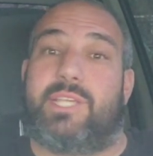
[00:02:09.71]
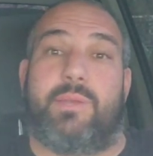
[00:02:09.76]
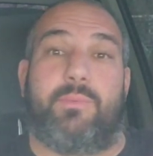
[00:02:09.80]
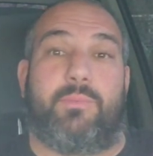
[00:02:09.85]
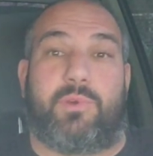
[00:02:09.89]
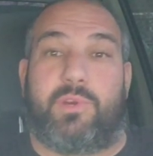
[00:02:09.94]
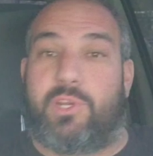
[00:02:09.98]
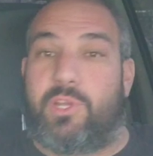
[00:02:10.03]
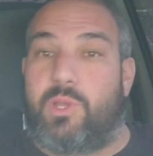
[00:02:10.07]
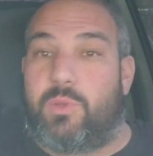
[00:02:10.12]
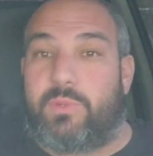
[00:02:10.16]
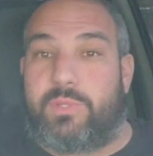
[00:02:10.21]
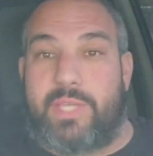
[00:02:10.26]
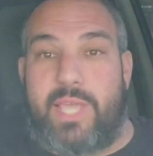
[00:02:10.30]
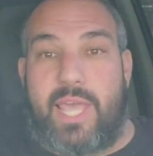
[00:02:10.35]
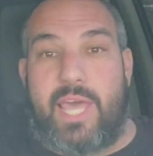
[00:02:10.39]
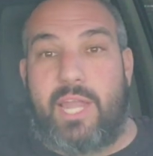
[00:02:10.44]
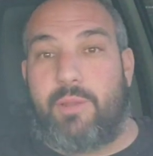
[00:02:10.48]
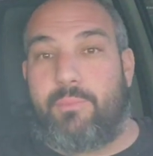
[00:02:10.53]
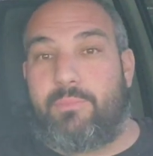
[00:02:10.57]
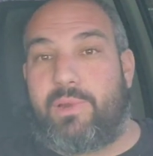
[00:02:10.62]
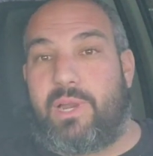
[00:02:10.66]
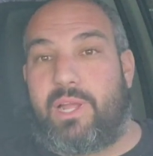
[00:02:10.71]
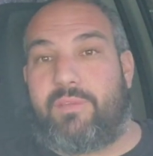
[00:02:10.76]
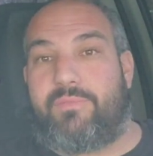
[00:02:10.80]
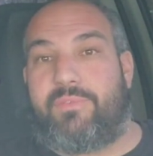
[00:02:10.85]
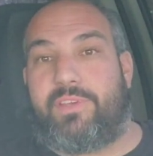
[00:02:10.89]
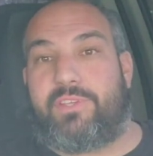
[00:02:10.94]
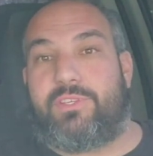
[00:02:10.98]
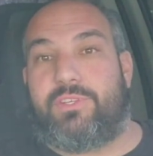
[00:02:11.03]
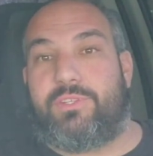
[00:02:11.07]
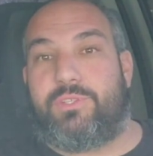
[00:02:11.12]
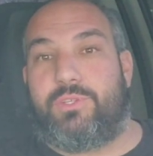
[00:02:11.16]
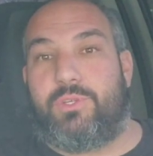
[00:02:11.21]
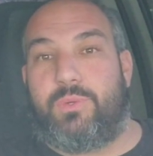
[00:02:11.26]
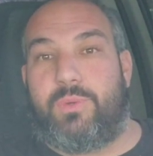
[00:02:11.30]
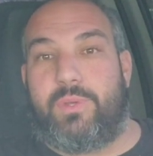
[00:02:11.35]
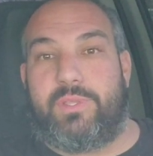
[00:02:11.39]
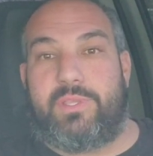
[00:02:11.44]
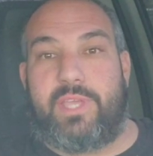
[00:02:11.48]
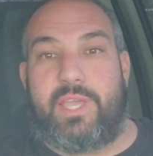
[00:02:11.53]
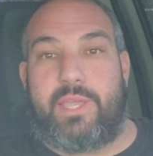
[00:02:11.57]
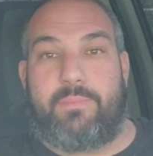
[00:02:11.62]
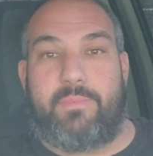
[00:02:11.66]
and we're going to go to Edelbrock Victor 2
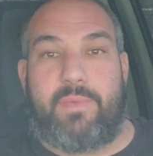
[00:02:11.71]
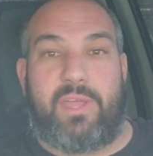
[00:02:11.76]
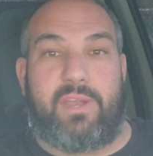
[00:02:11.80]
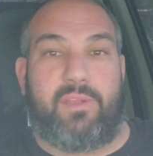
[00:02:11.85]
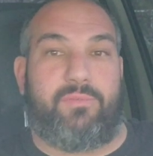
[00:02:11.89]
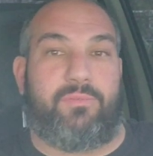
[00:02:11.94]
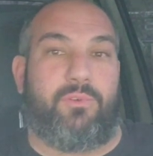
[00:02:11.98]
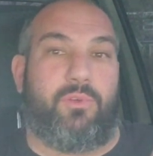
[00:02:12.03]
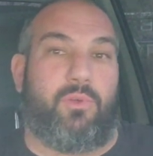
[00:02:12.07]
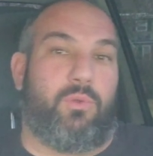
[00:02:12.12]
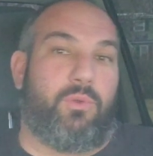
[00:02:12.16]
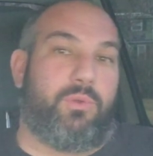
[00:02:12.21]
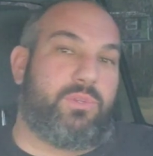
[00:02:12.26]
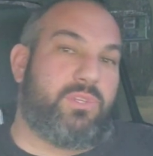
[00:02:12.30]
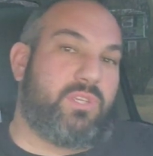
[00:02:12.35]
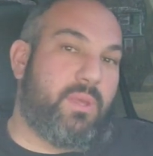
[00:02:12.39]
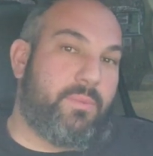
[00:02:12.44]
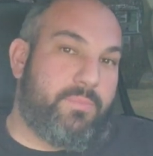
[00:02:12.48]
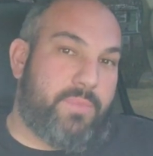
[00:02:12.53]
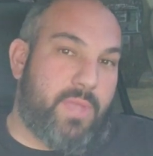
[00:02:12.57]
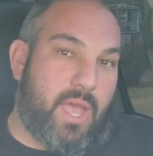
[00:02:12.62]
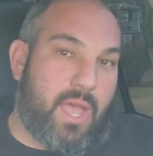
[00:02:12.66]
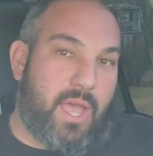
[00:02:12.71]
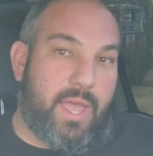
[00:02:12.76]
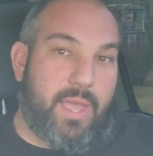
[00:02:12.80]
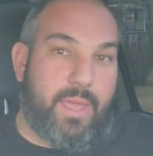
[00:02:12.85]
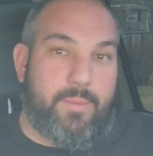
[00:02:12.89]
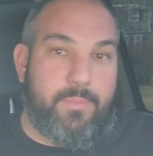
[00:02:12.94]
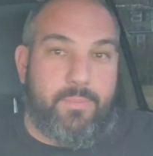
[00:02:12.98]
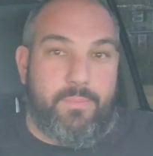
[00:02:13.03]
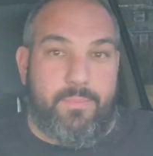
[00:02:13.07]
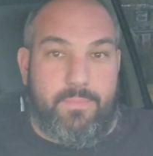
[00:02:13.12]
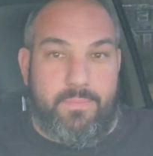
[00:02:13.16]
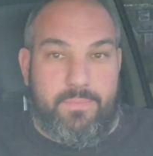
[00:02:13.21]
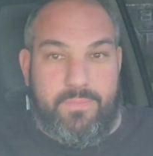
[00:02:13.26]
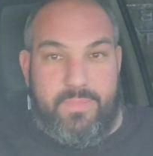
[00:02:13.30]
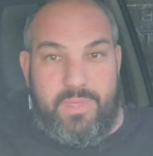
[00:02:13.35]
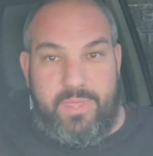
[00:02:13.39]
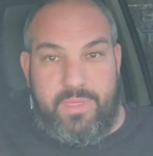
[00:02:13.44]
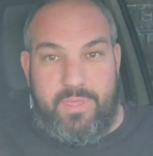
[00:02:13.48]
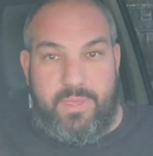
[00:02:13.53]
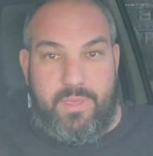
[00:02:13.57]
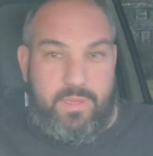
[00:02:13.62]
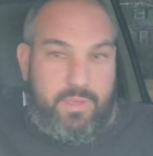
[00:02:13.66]
intake manifold sometime
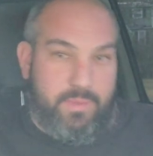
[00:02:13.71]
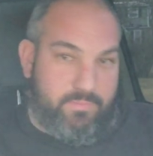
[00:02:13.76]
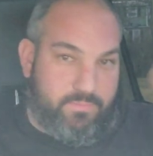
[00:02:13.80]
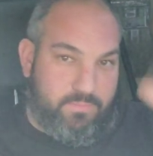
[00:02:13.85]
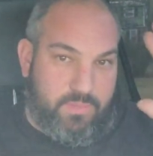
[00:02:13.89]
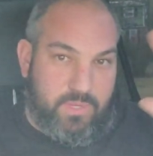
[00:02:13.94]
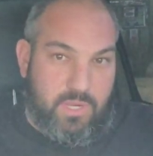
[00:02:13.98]
in the,